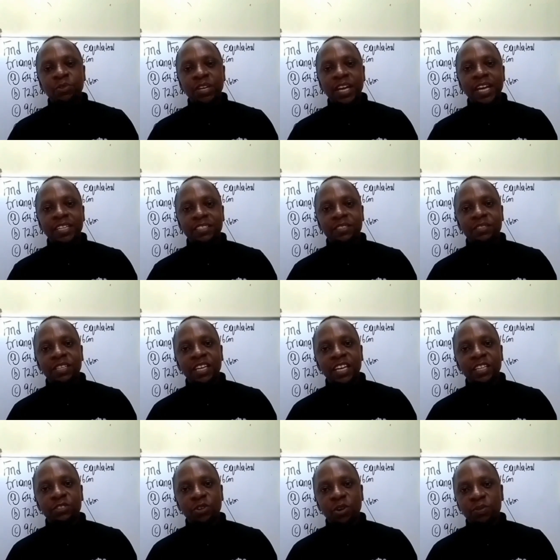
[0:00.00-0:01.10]
to get
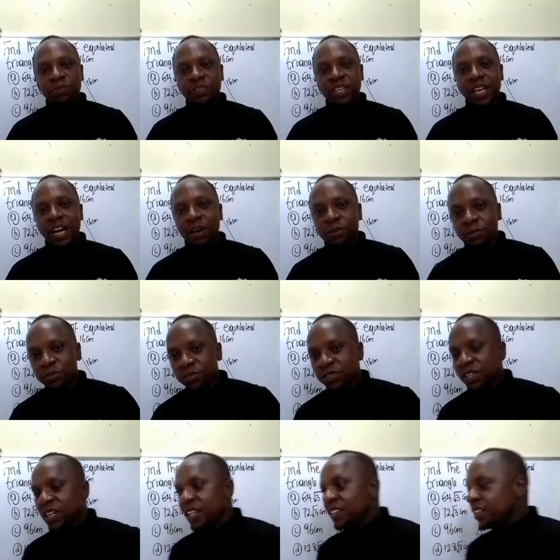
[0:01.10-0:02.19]
each of the
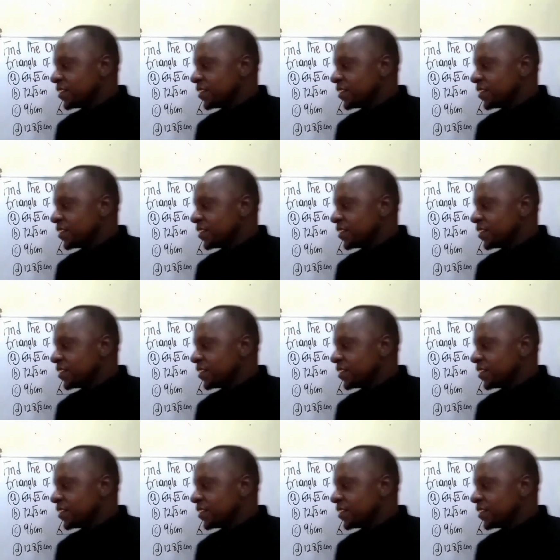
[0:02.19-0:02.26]
angles